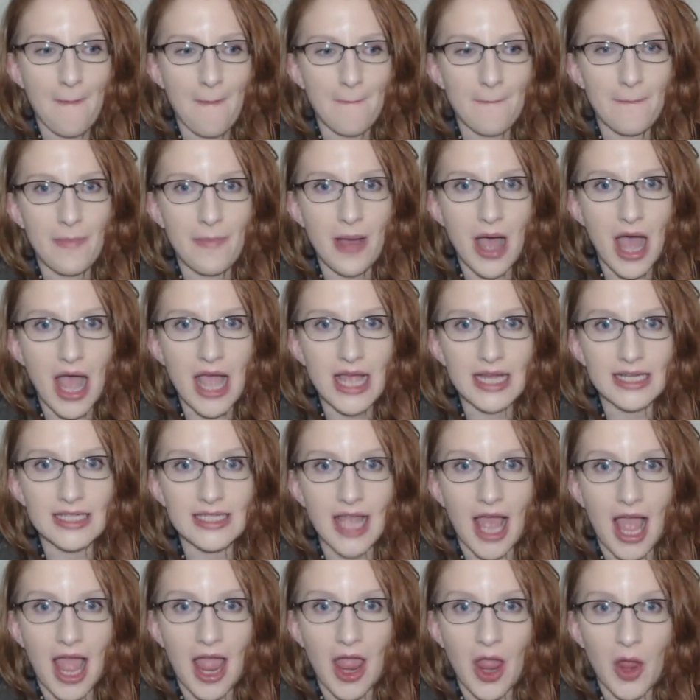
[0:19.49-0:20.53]
but
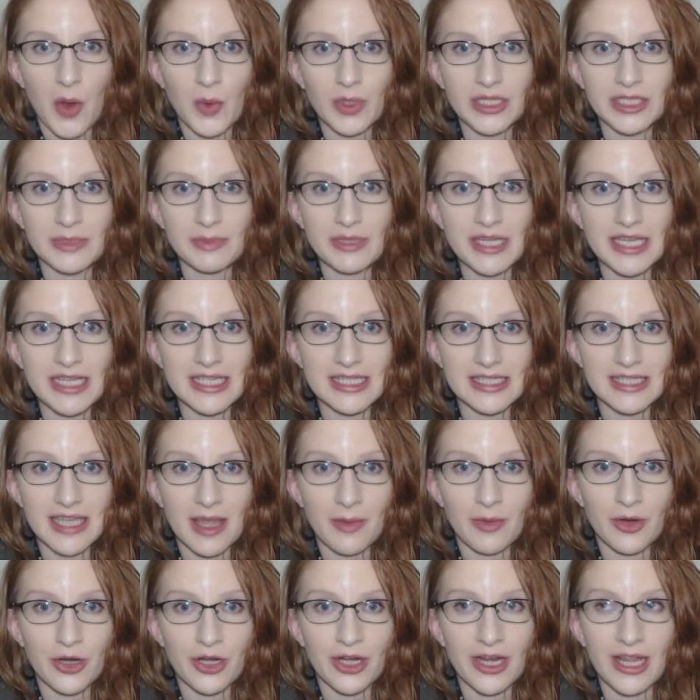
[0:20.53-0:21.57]
I was being
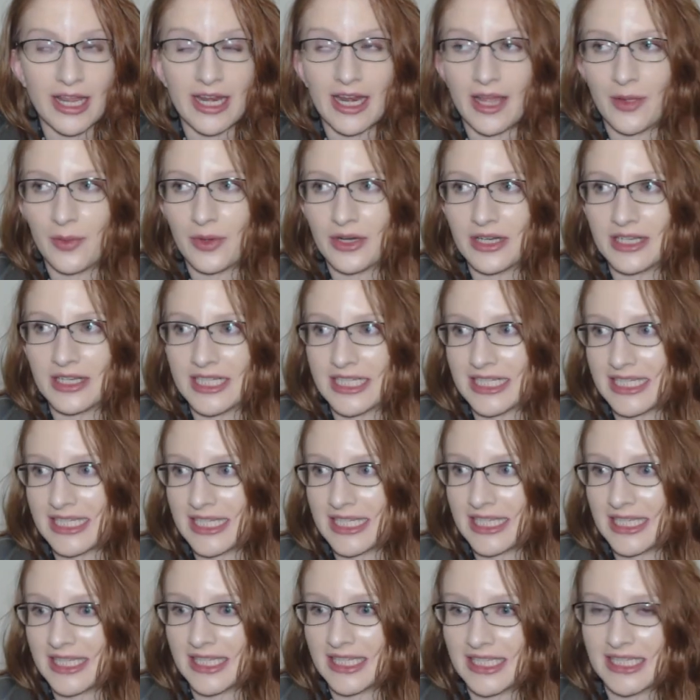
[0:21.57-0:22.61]
stubborn and I wanted to
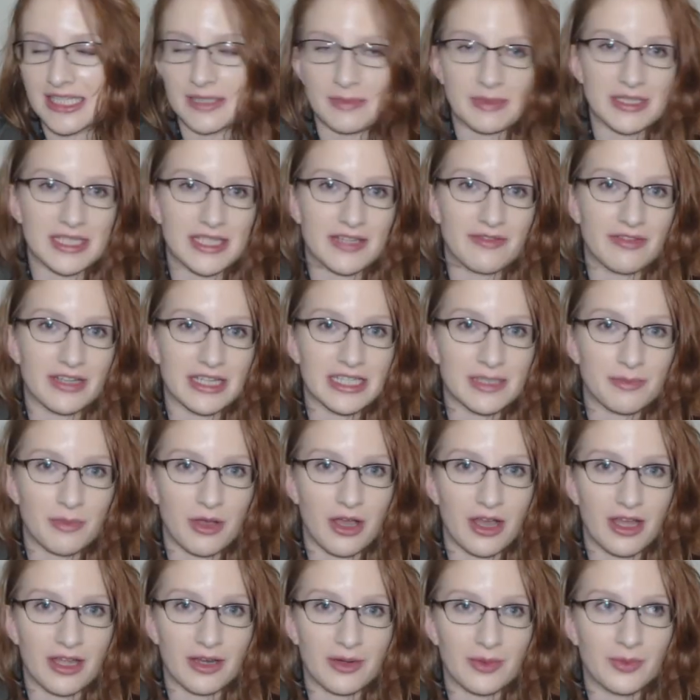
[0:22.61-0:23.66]
sit in this specific
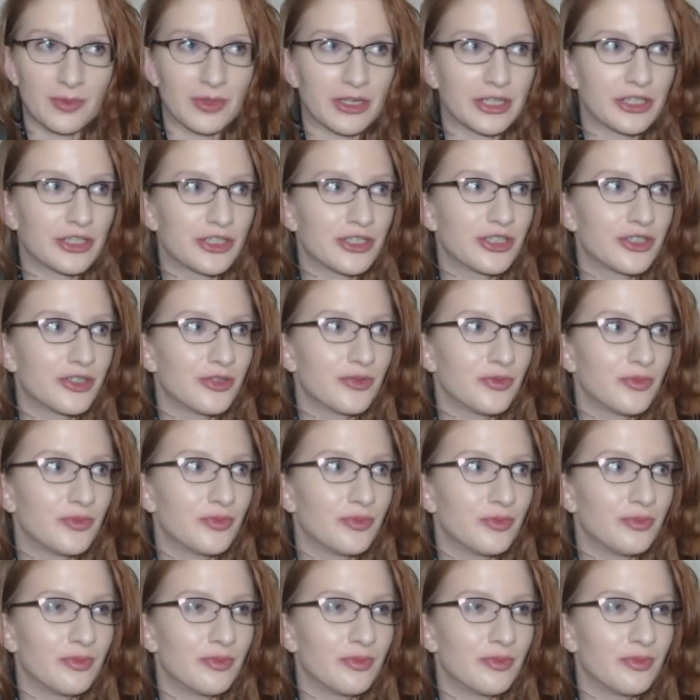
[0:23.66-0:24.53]
spot which